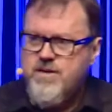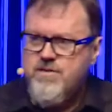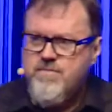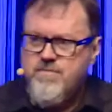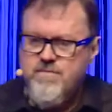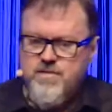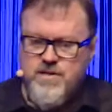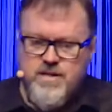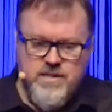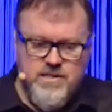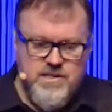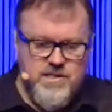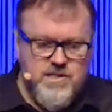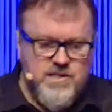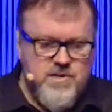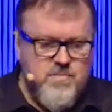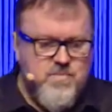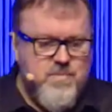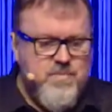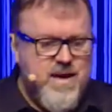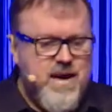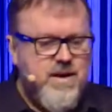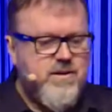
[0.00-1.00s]
of Things is
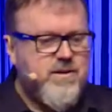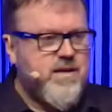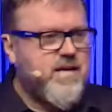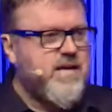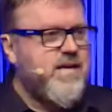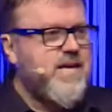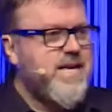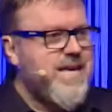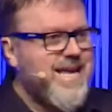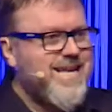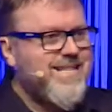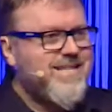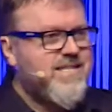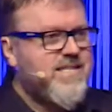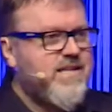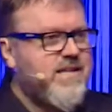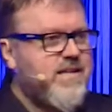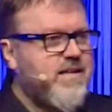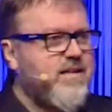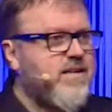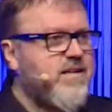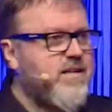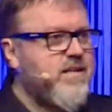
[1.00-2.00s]
about
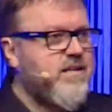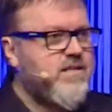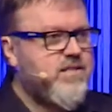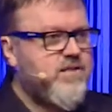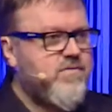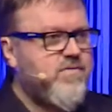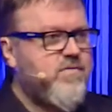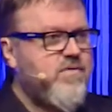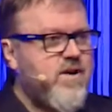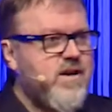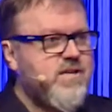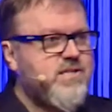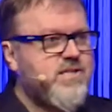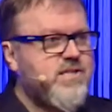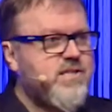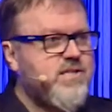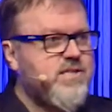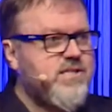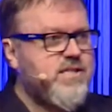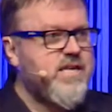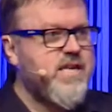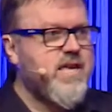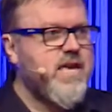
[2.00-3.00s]
connecting
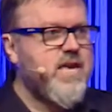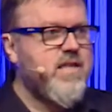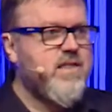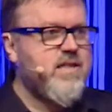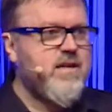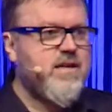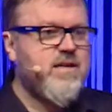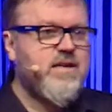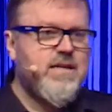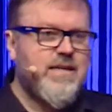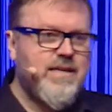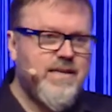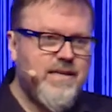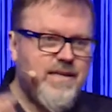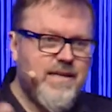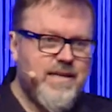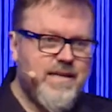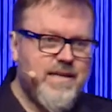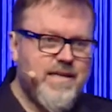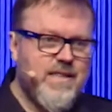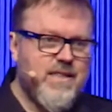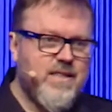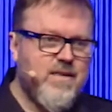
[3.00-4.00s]
devices together,
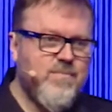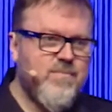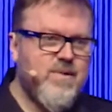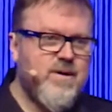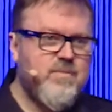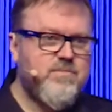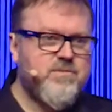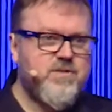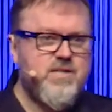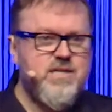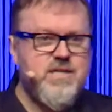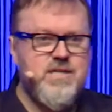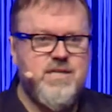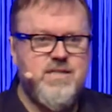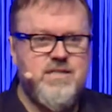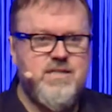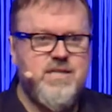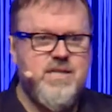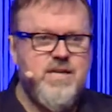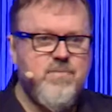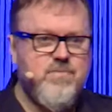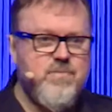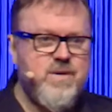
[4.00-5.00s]
linking them up to the
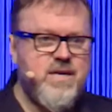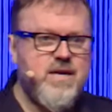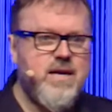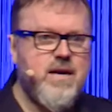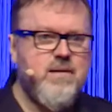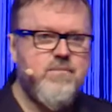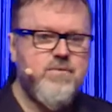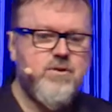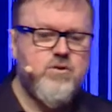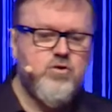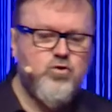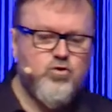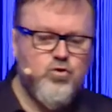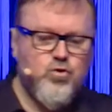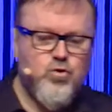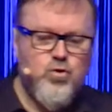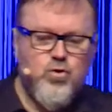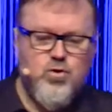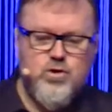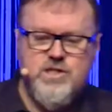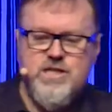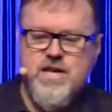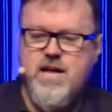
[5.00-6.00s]
internet, being able to
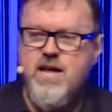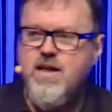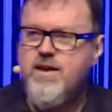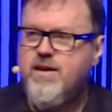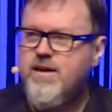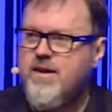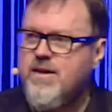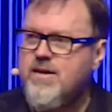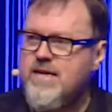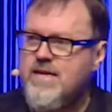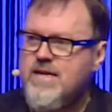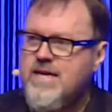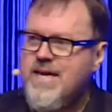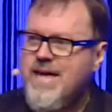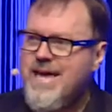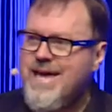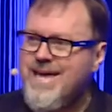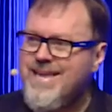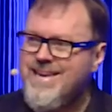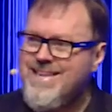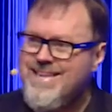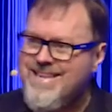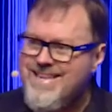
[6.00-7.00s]
draw data
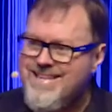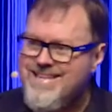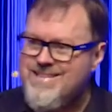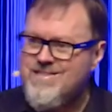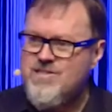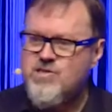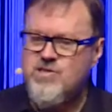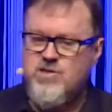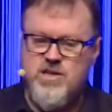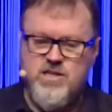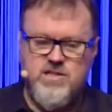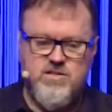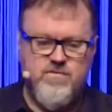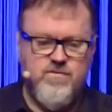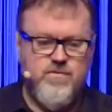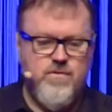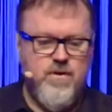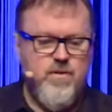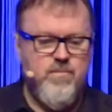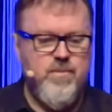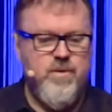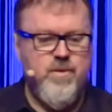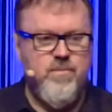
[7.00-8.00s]
and insights
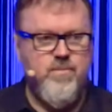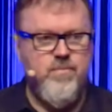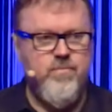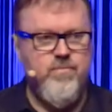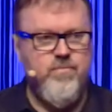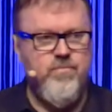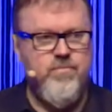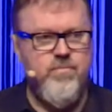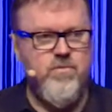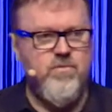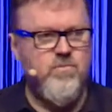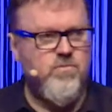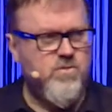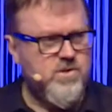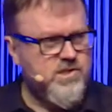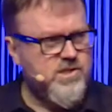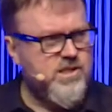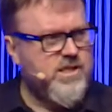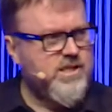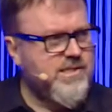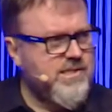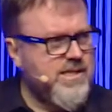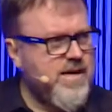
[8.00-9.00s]
from them. What's
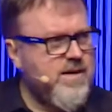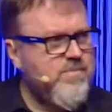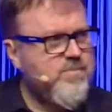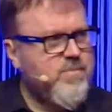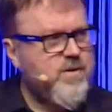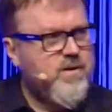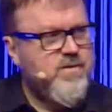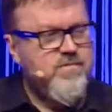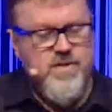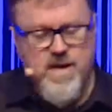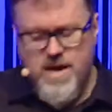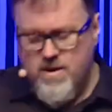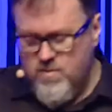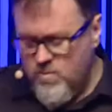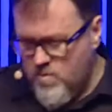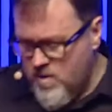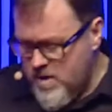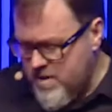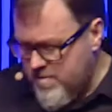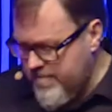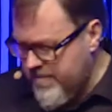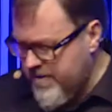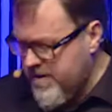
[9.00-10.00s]
an example of that?
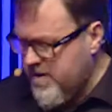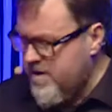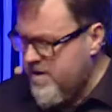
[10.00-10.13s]
Well,